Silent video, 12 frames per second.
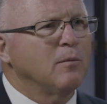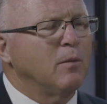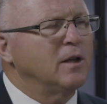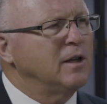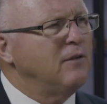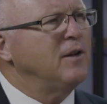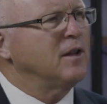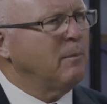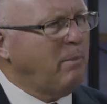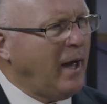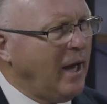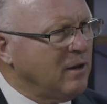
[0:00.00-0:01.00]
but leaving the
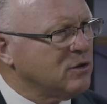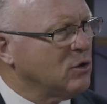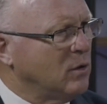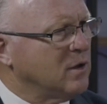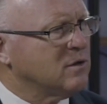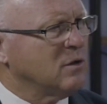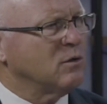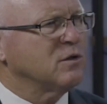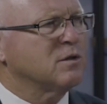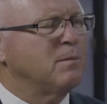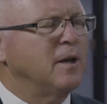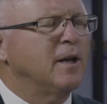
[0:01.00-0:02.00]
pastorate, so to
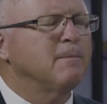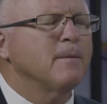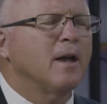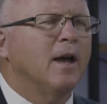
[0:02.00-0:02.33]
speak.